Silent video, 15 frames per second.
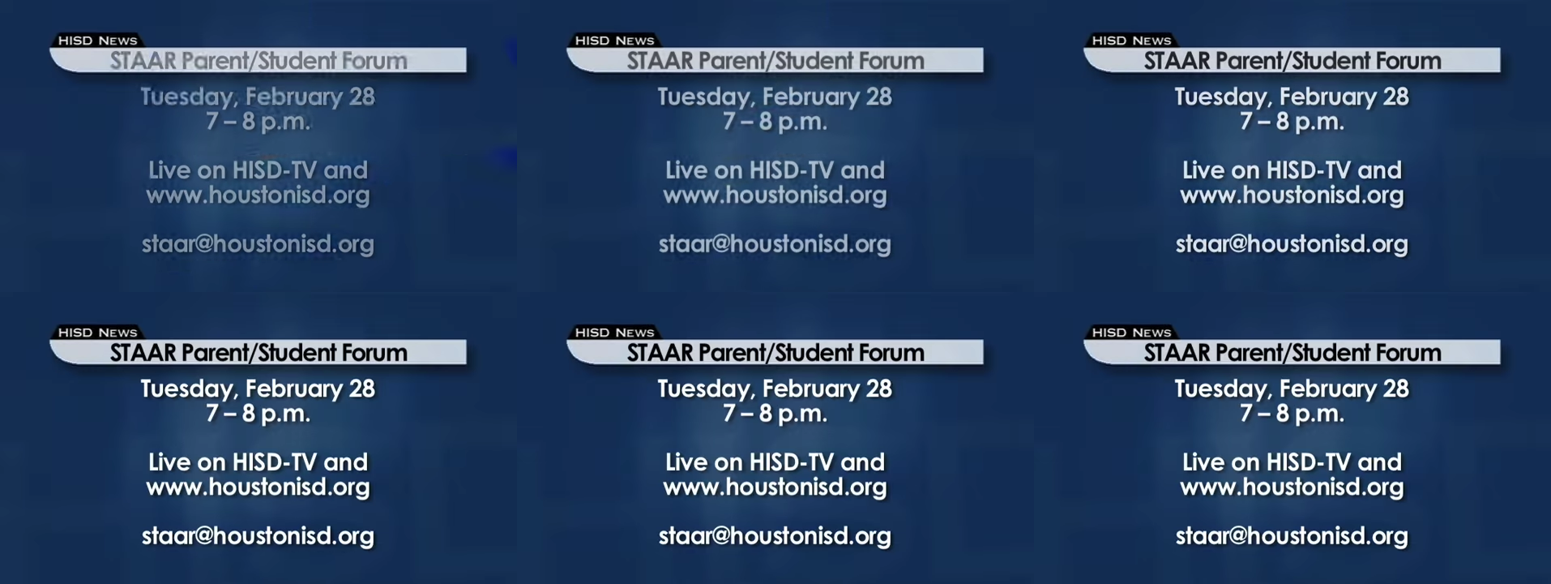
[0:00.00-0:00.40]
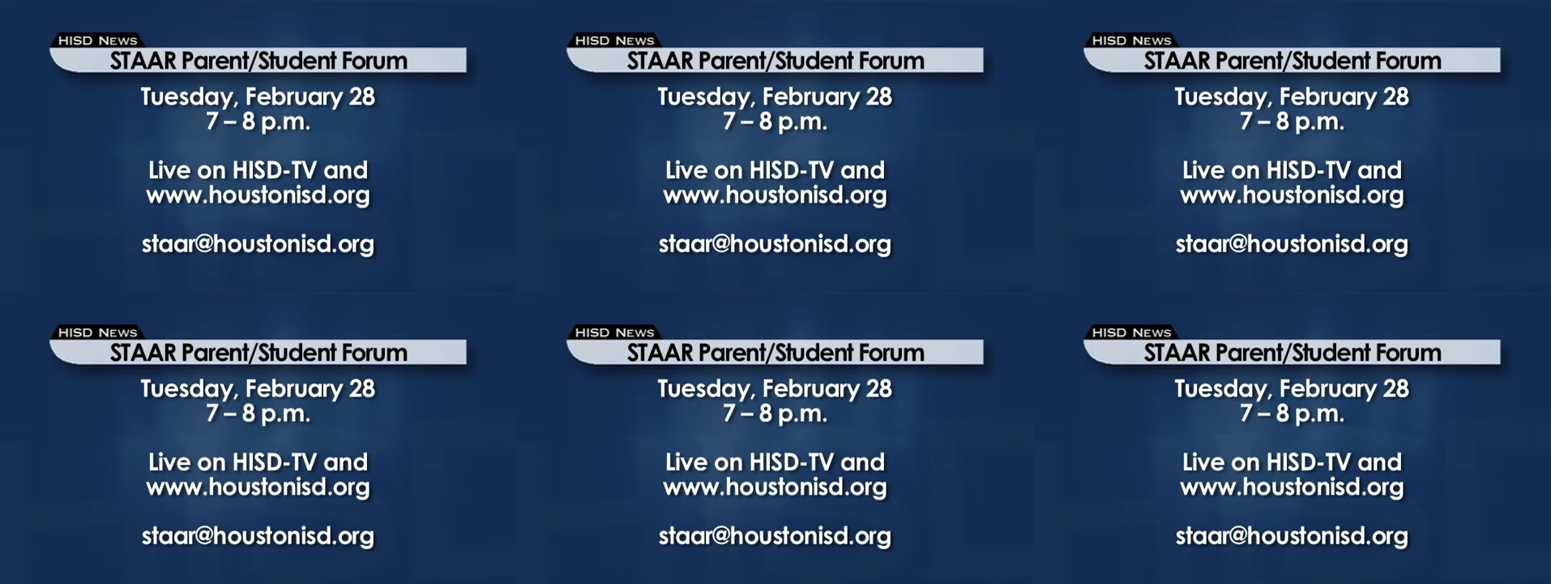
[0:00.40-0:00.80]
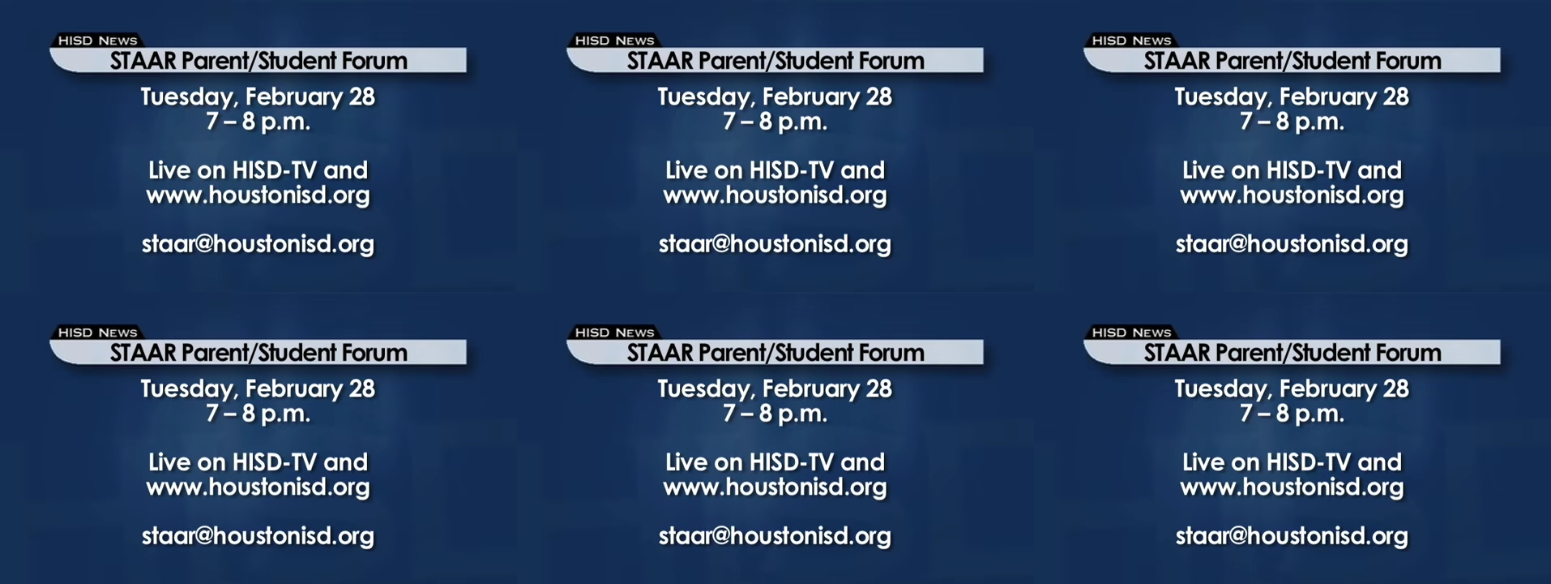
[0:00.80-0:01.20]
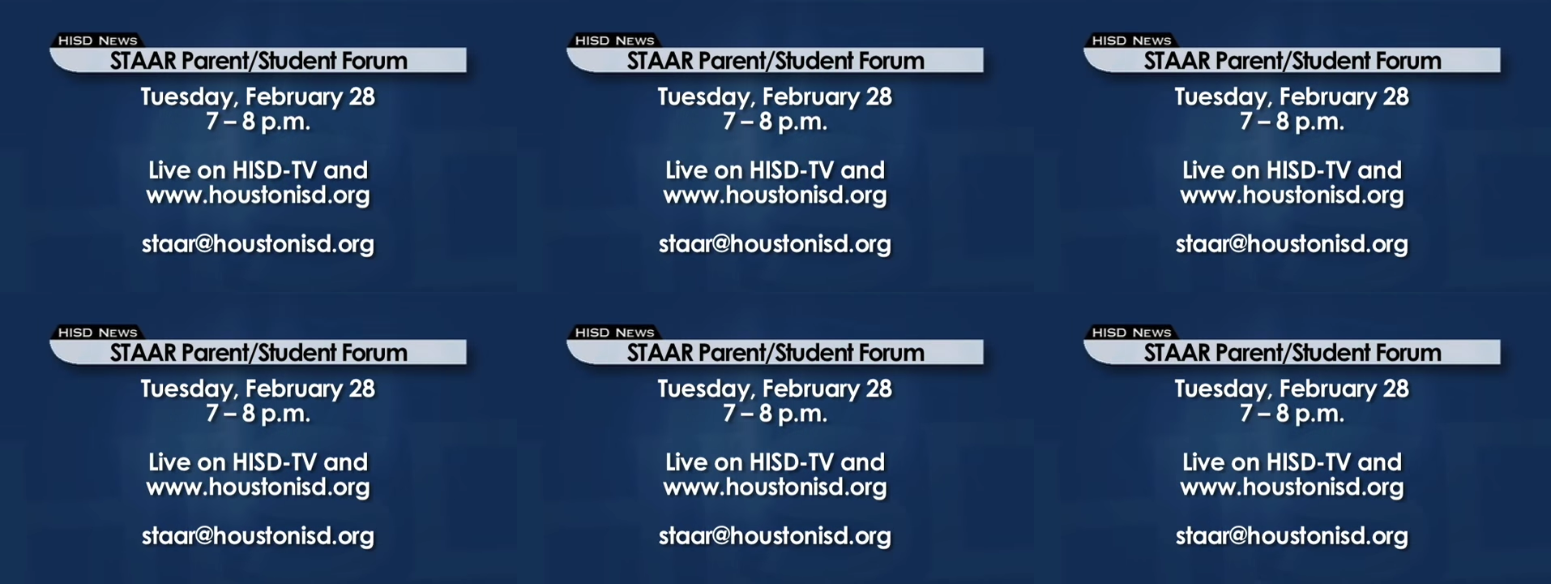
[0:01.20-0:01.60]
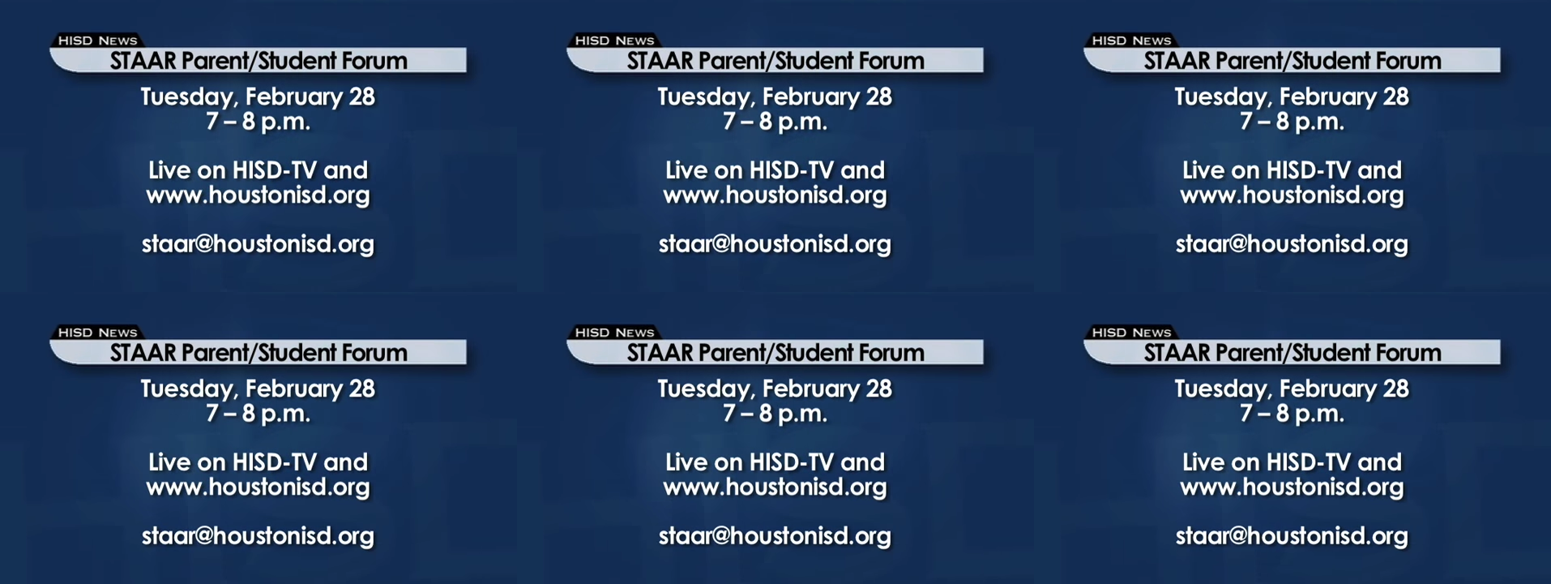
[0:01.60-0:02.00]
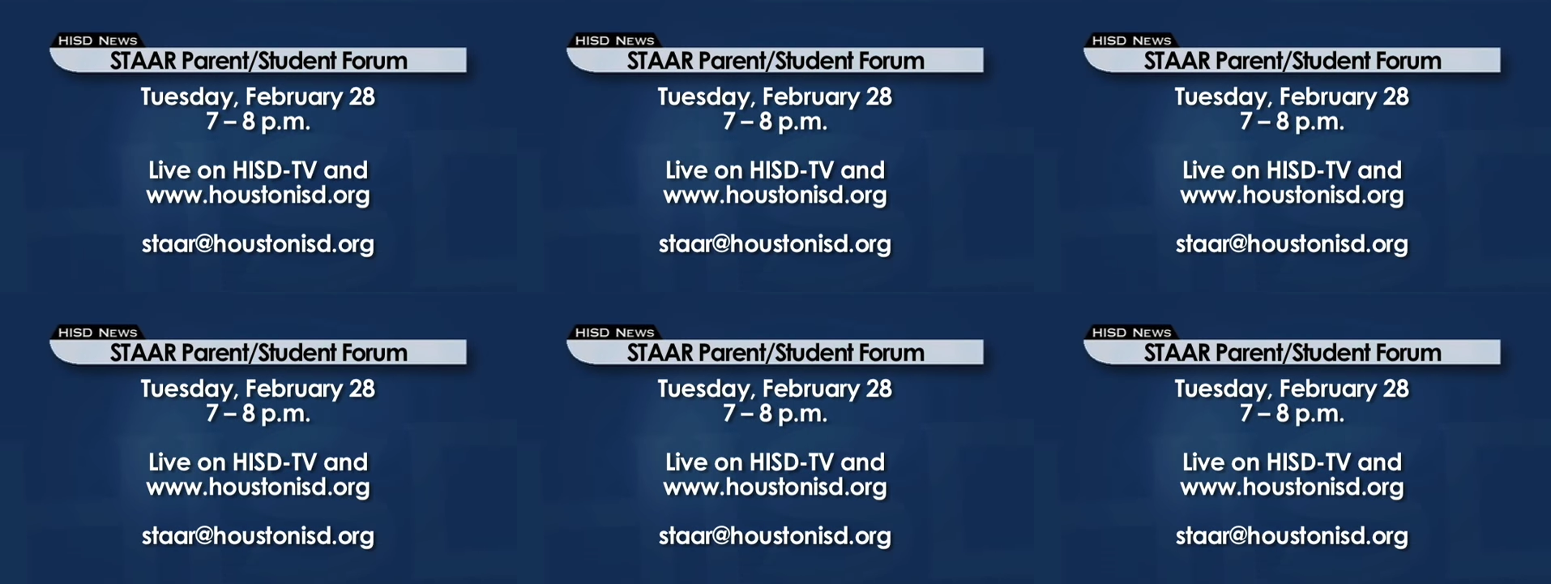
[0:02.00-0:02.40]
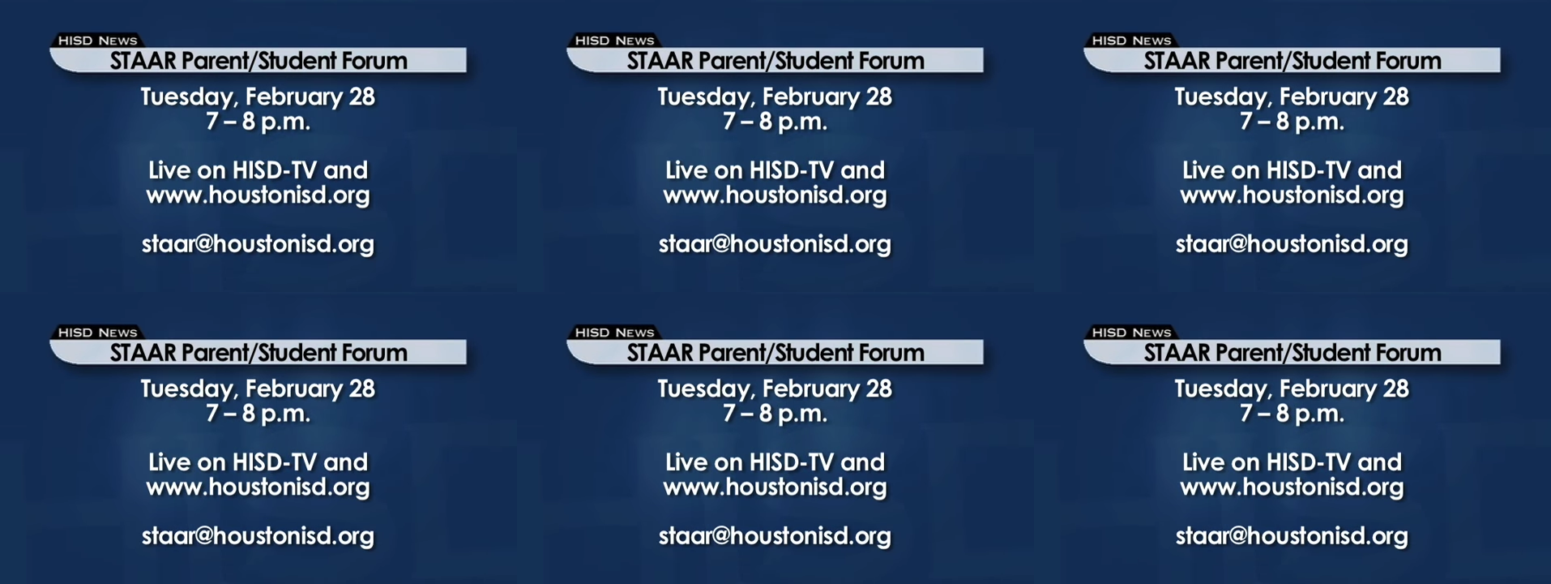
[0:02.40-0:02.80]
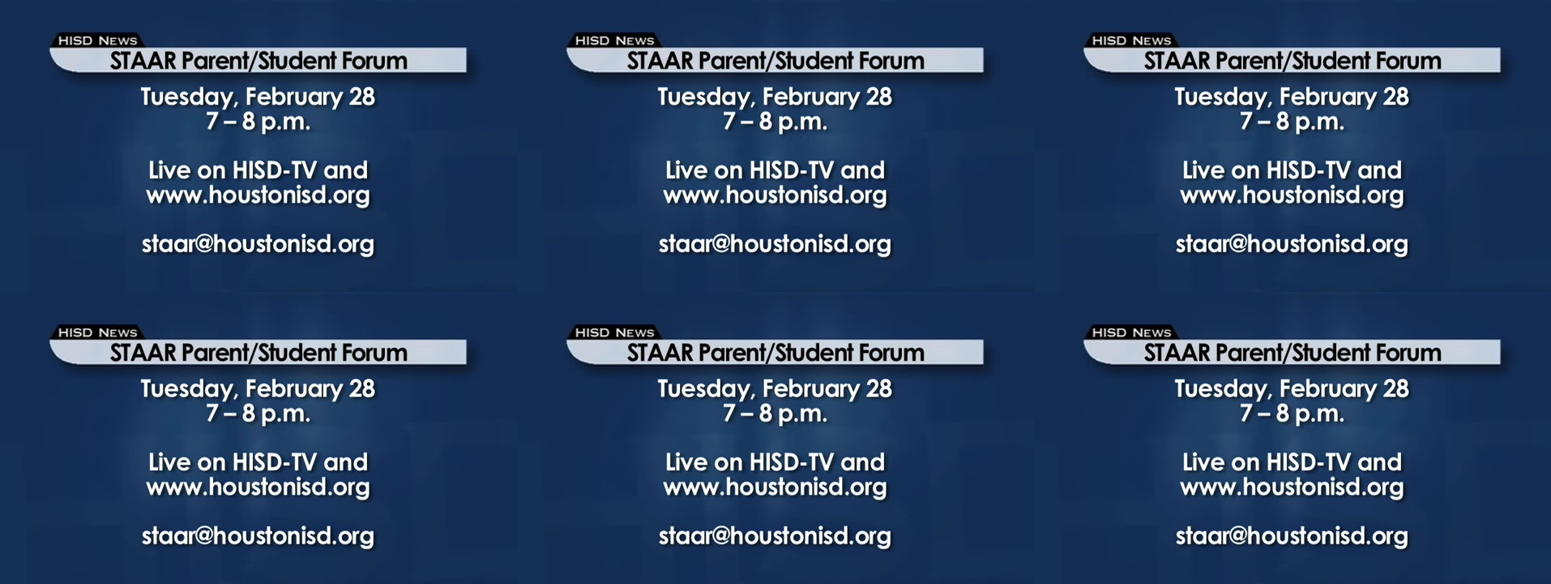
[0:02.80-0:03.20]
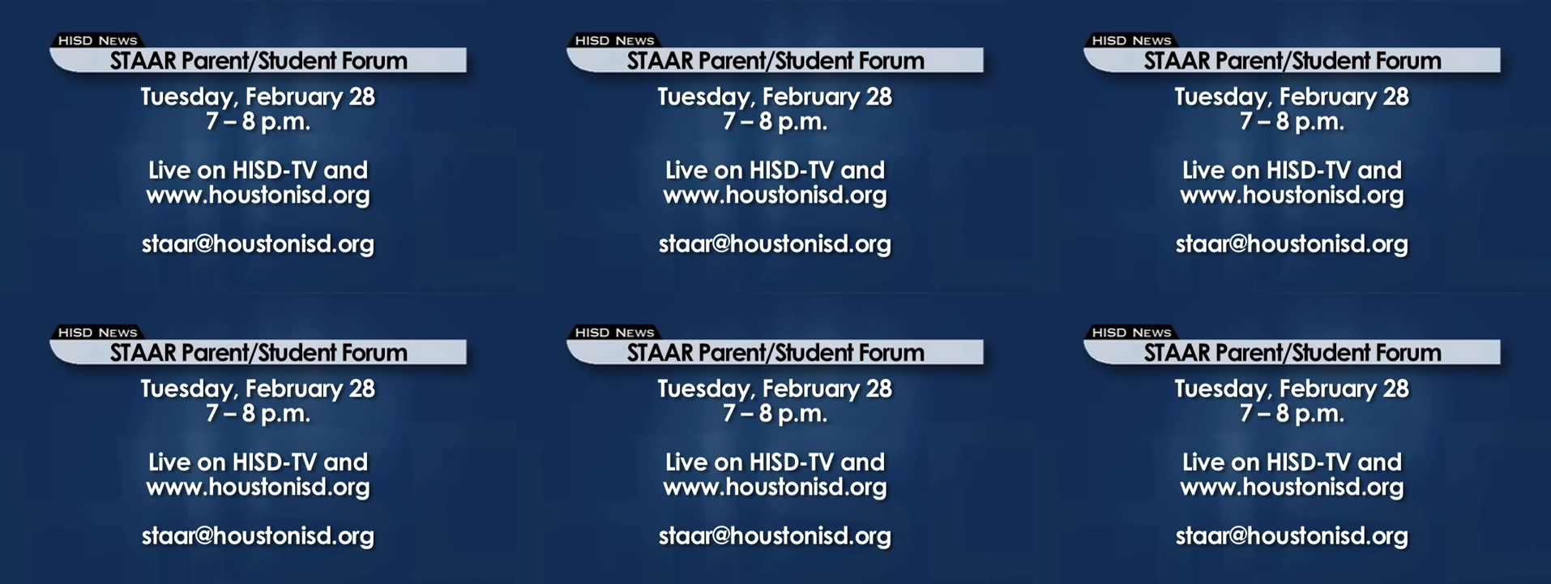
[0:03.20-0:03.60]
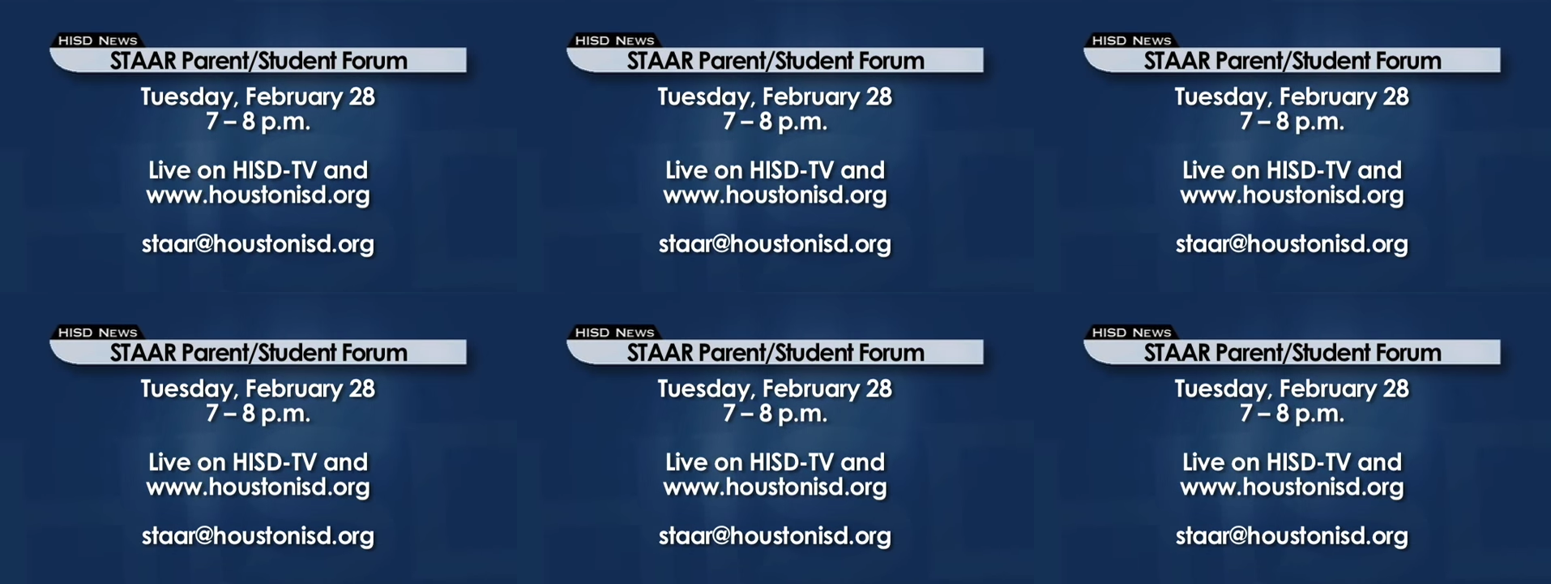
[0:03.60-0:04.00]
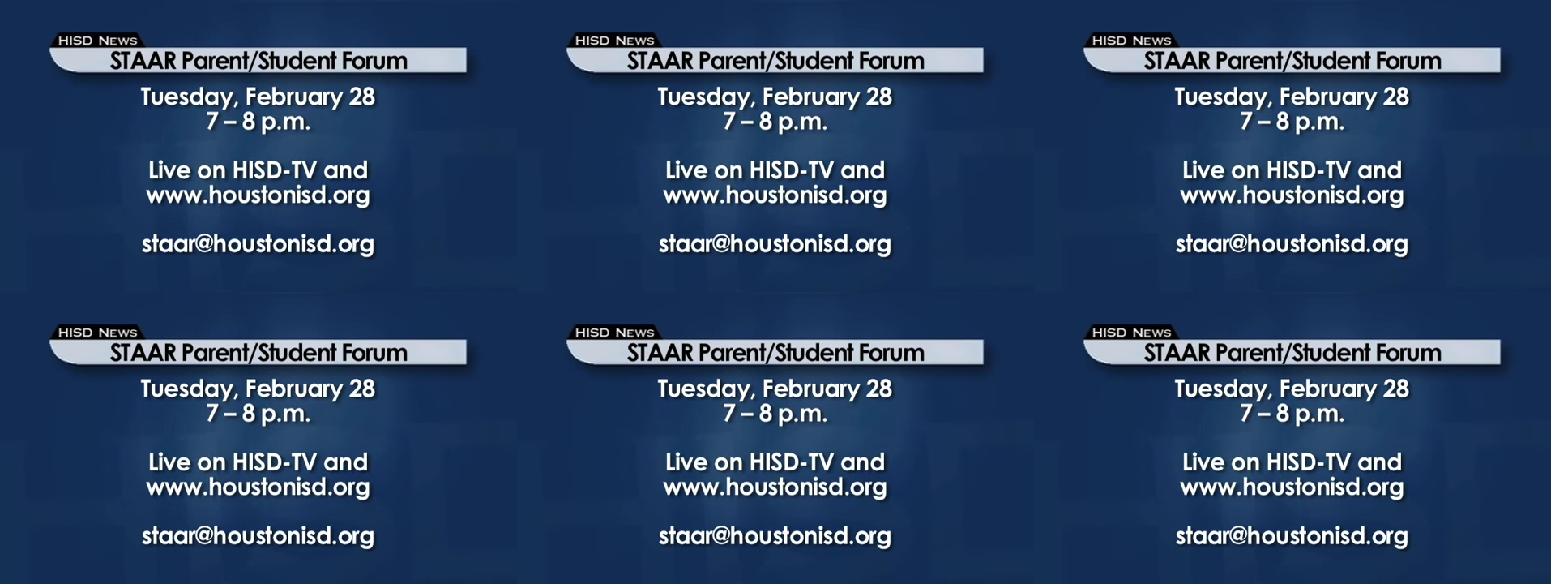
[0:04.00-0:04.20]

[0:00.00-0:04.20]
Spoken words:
[unreadable: no face in view]